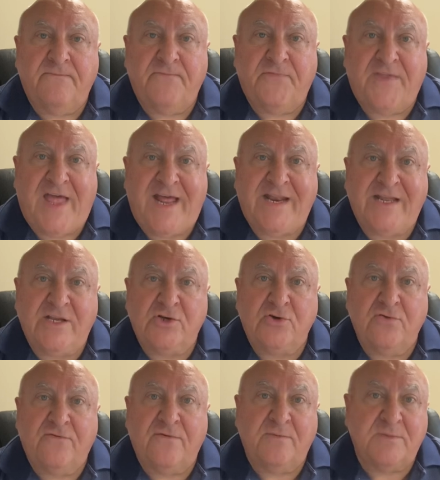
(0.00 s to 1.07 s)
that
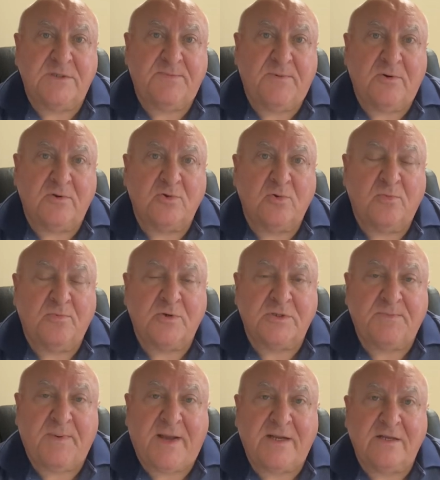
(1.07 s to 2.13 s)
issue from a spiritual
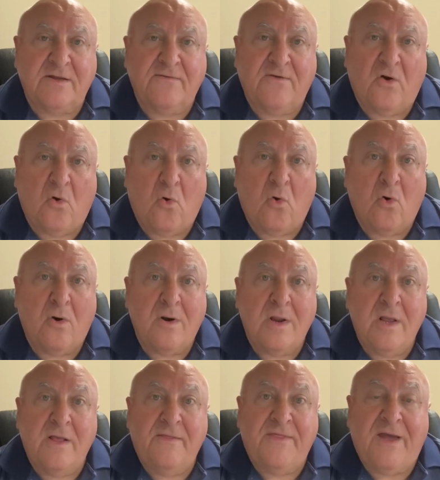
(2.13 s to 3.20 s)
perspective, or
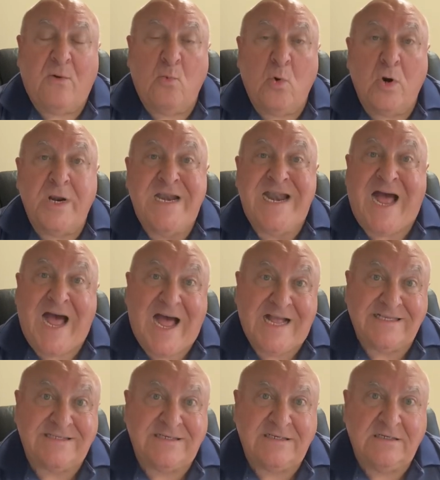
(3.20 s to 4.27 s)
that we're
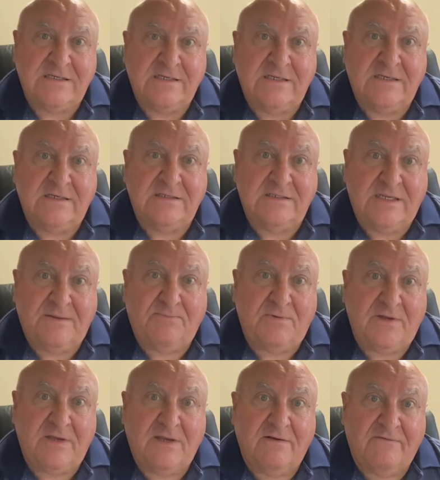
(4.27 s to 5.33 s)
not
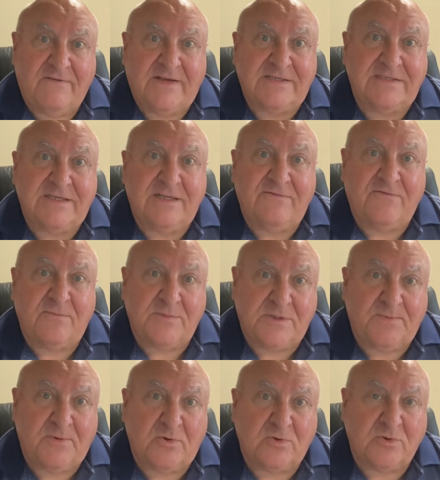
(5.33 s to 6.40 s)
deeply vested from a
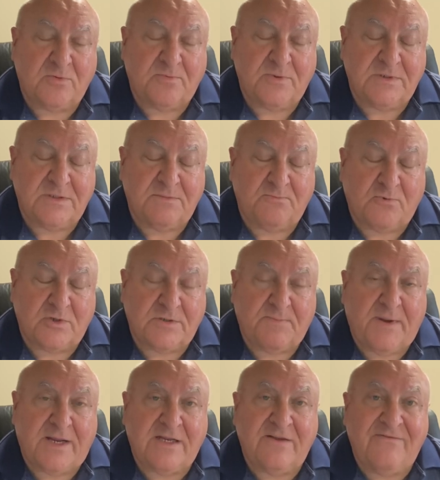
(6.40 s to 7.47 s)
spiritual
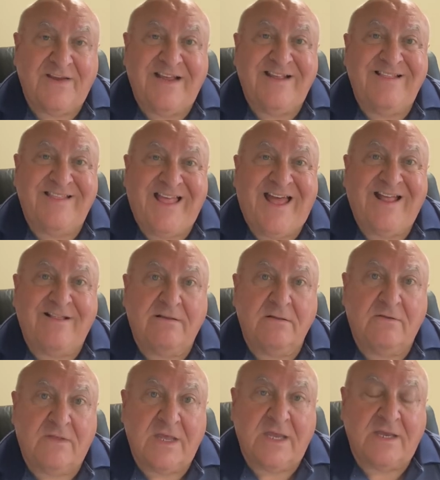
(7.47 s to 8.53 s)
perspective in that
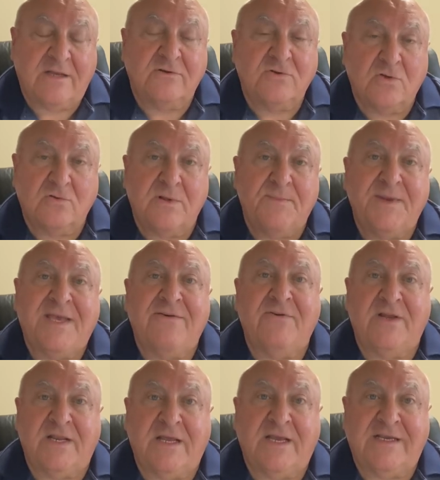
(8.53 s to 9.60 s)
thing. So let me give you
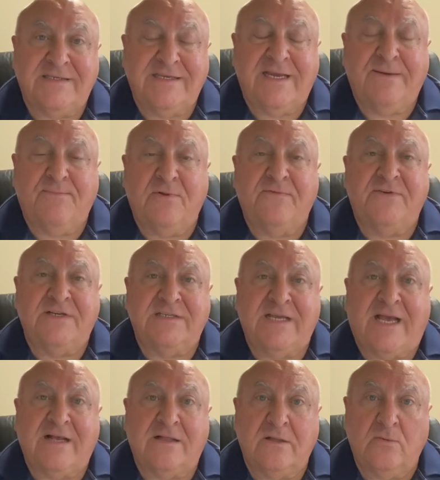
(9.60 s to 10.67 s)
an example of
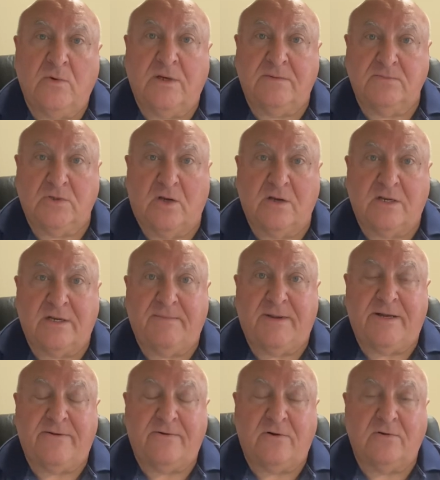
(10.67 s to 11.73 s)
exactly what I'm talking
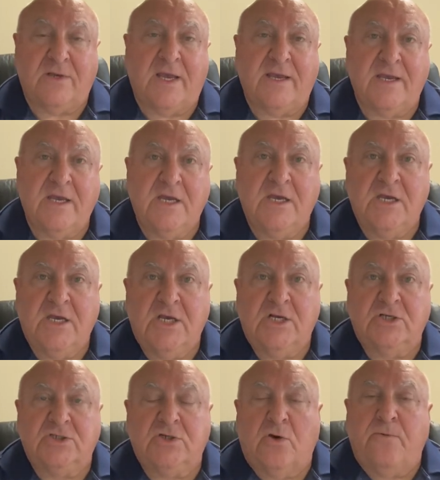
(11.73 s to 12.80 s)
about, okay?
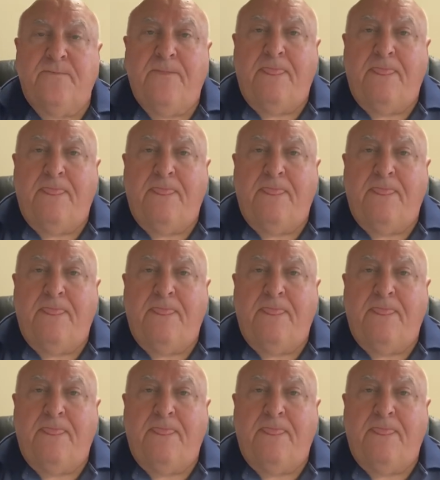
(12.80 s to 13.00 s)
So